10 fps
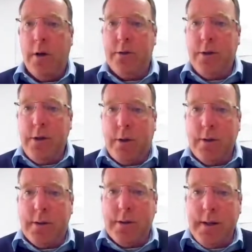and you
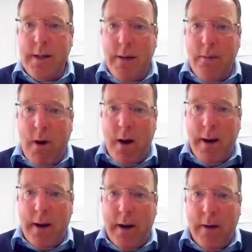can see they're
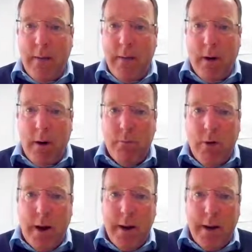running and
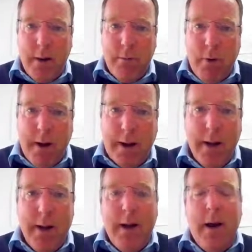running and running,
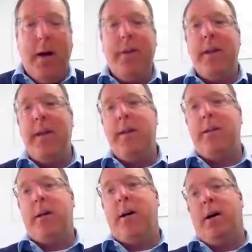and
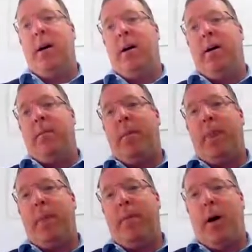these are
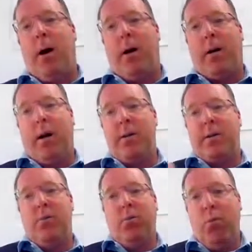
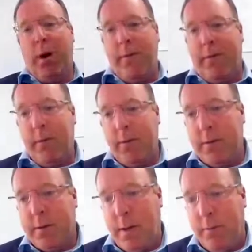consistent with
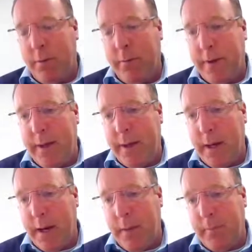some of the
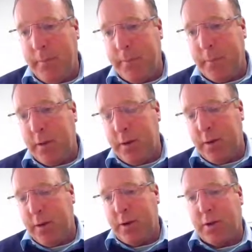
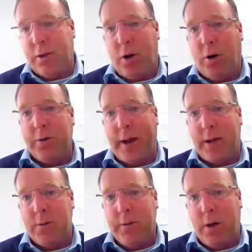
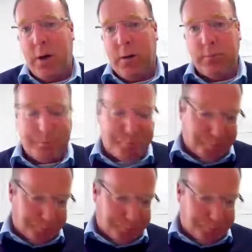contacts we've got,